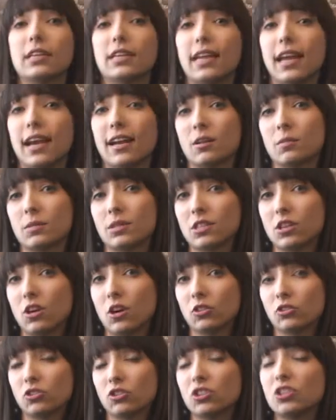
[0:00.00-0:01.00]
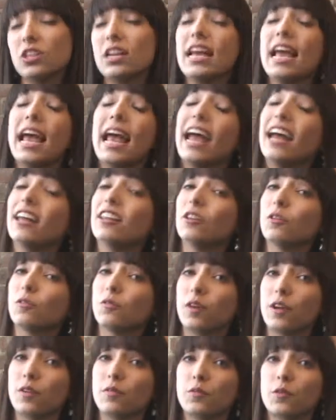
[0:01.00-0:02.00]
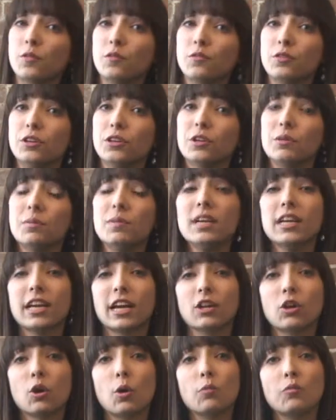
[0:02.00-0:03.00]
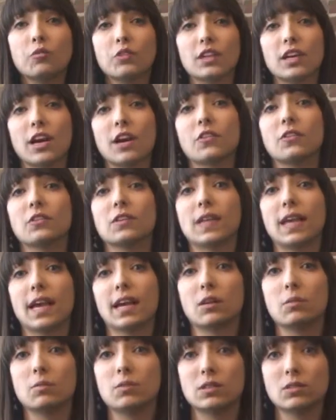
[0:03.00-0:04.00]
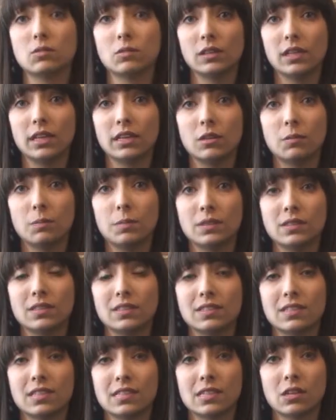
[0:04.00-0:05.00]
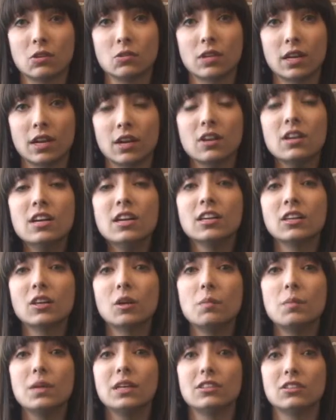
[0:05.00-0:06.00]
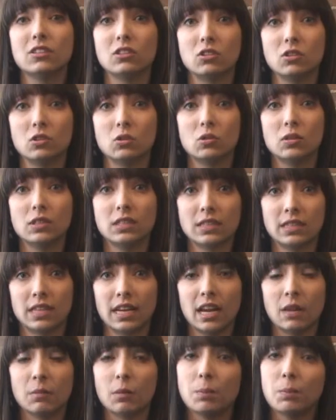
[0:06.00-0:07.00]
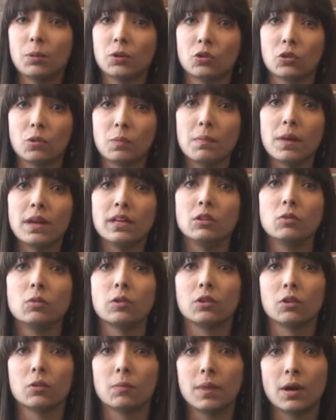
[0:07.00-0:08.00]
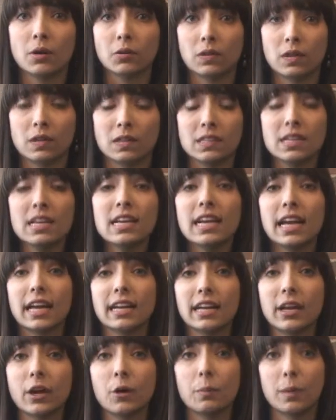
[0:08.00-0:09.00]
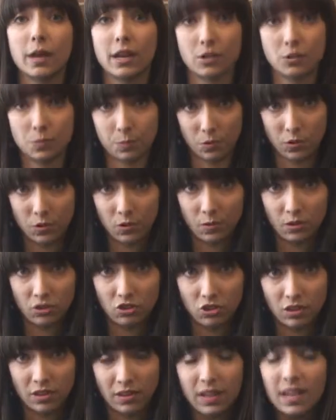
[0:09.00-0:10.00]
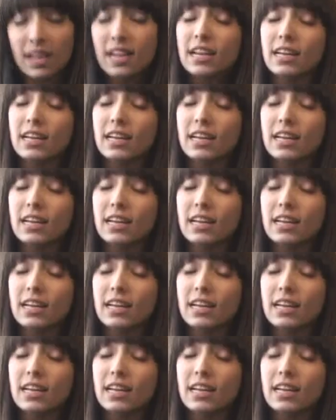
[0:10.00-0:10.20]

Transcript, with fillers: the cannabis culture and the fight for freedom. And hopefully other cannabis-related businesses out there commit to do the same and put their money where their mouth is and help end prohibition.